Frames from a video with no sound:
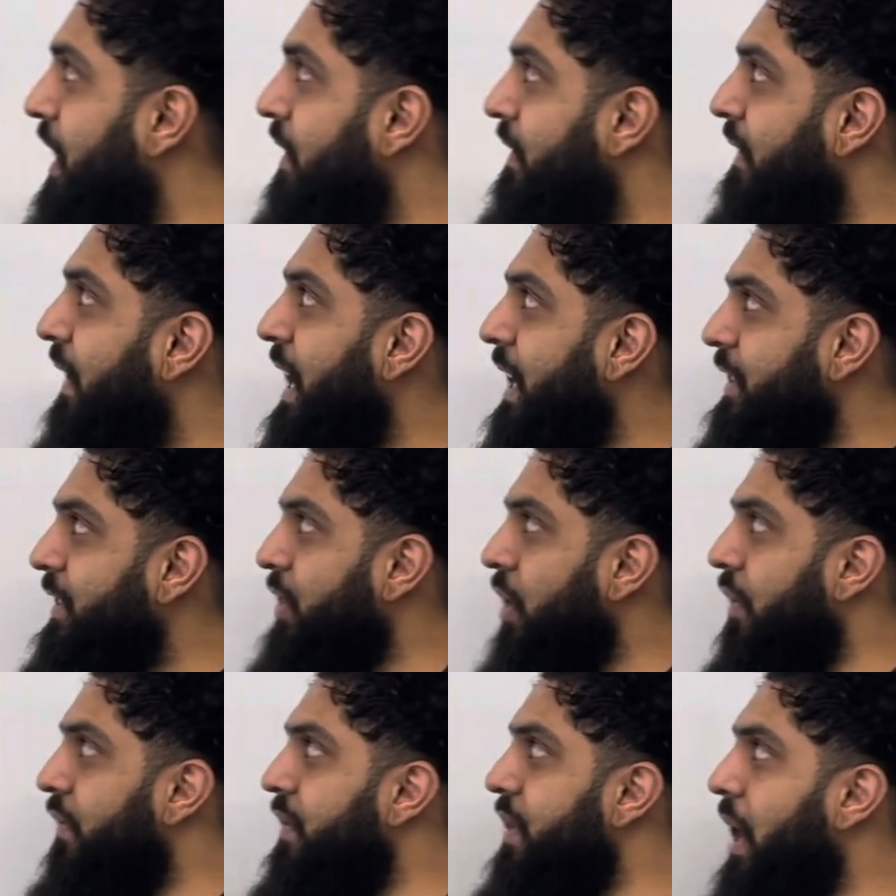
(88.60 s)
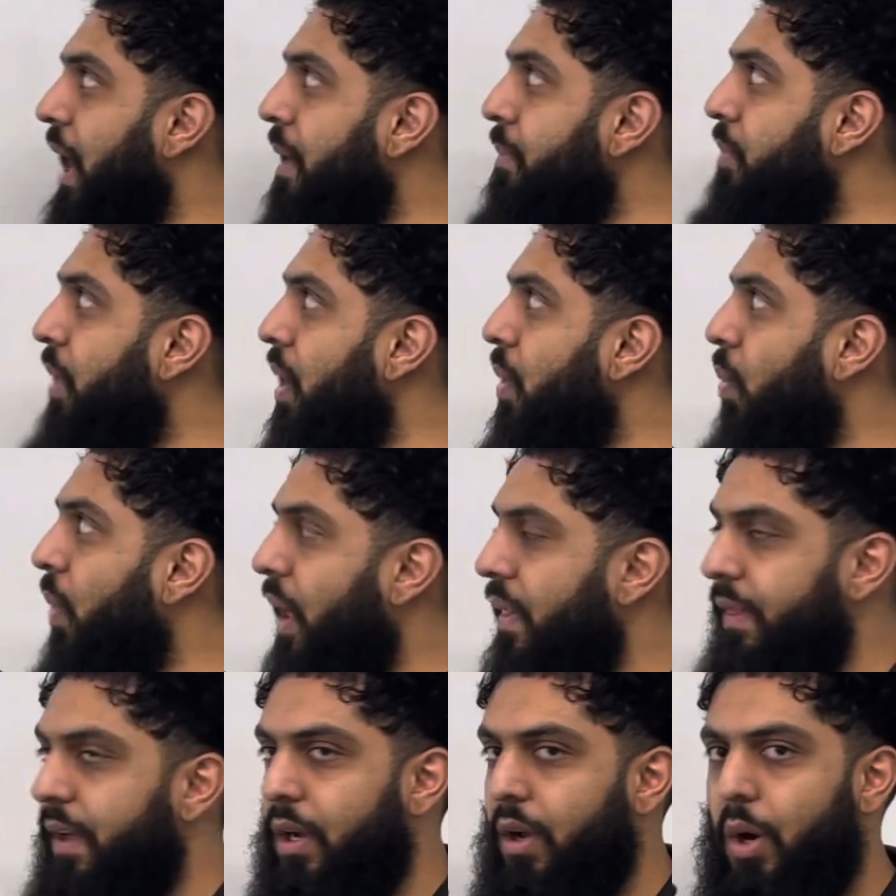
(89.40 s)
facts of
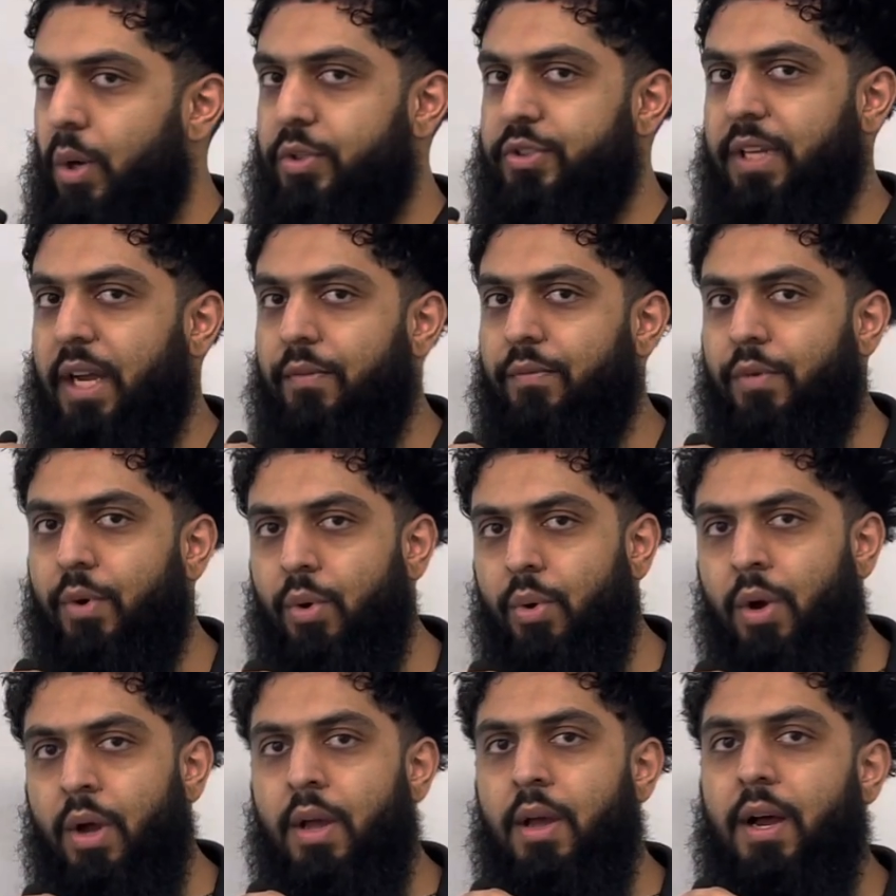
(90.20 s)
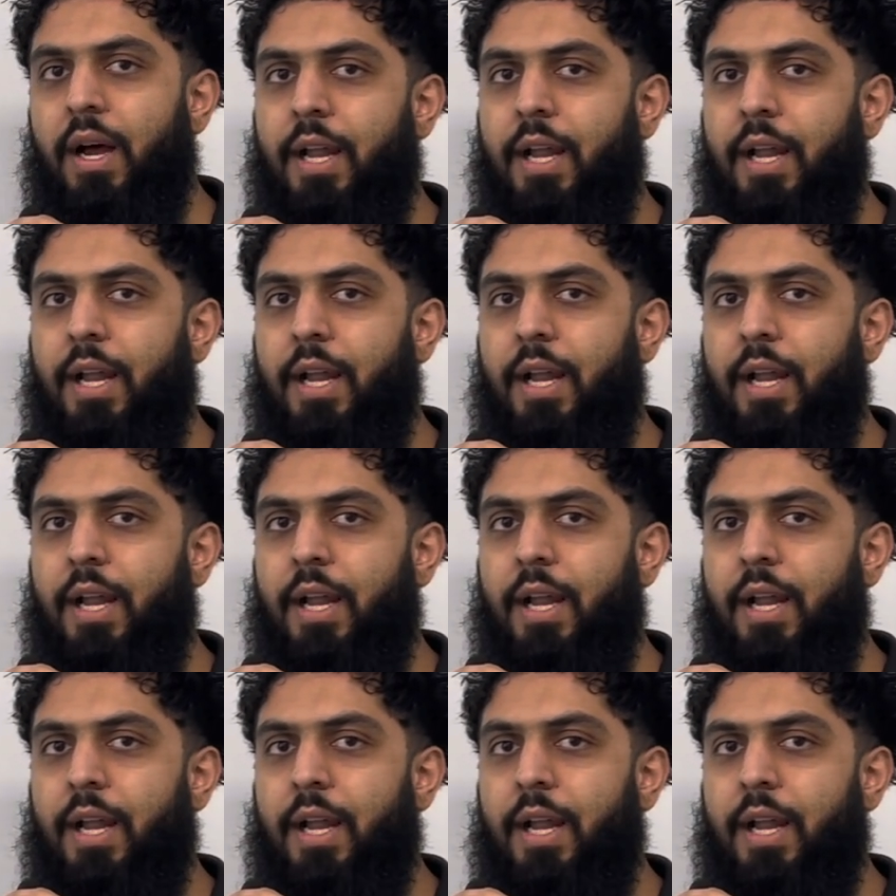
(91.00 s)
9.1, the cosine rule.